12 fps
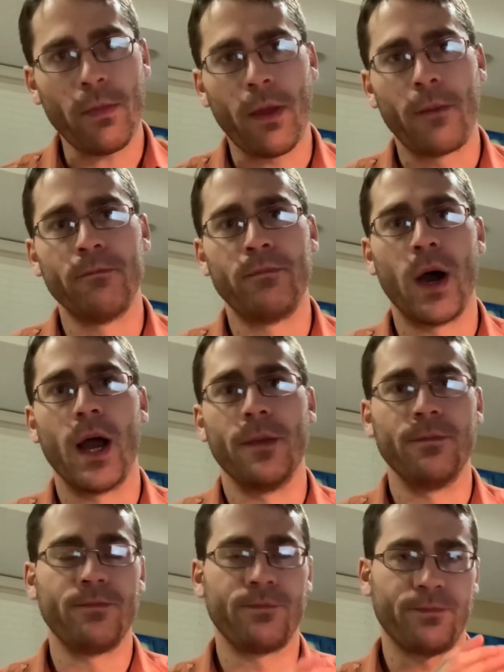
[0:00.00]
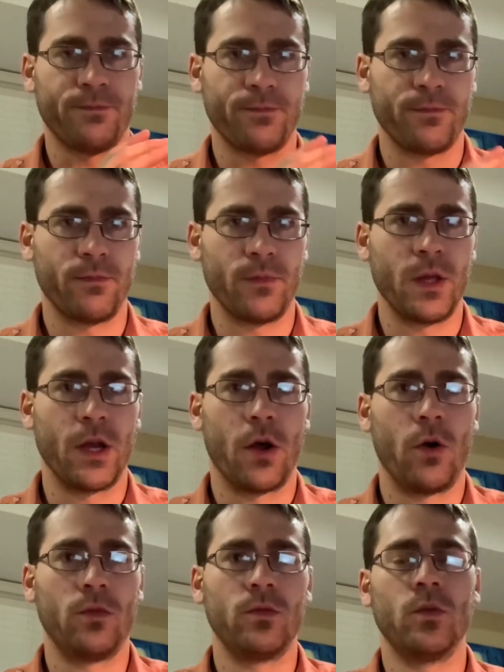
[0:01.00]
But,
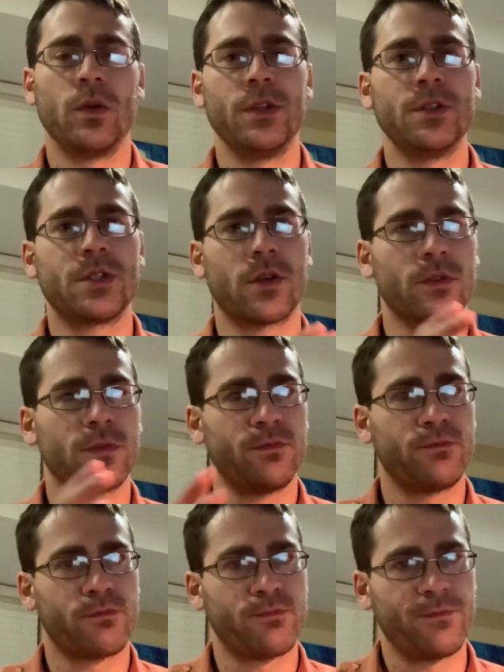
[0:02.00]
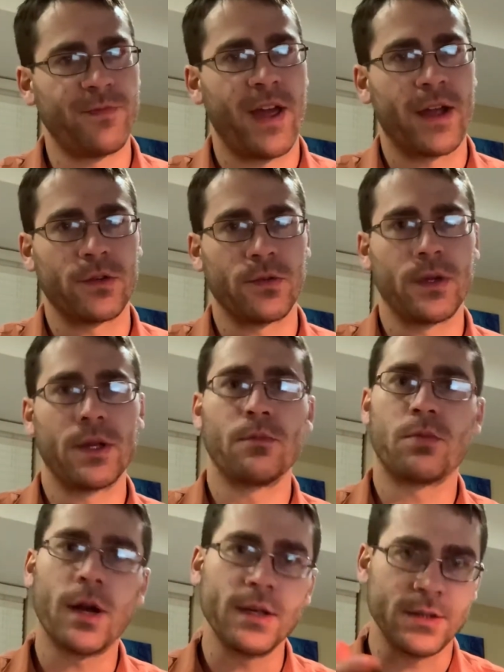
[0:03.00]
when you start factoring in
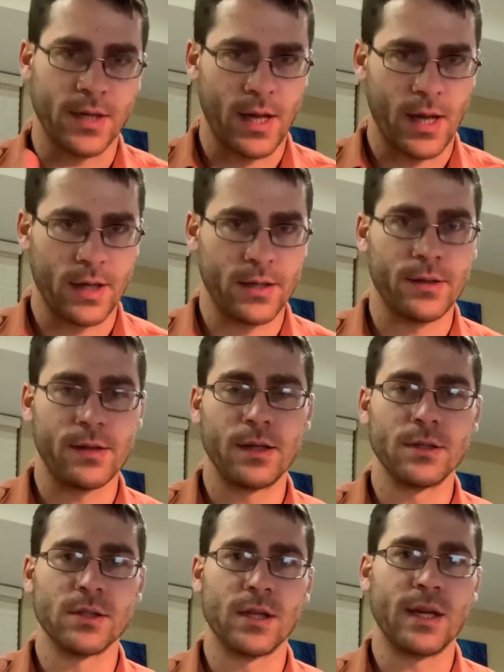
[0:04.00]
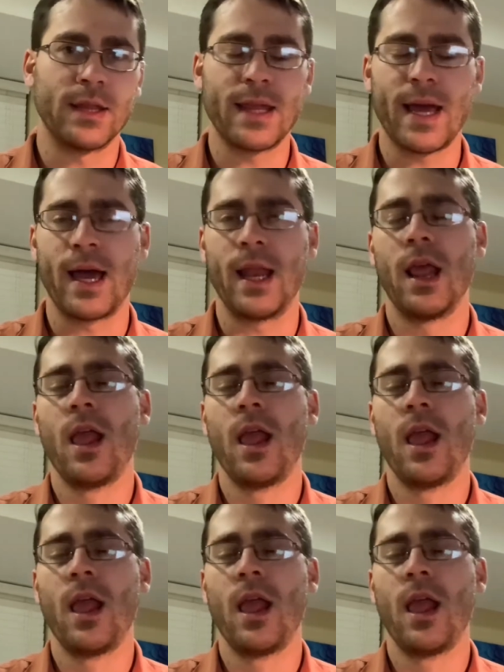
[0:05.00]
price tag and things like that,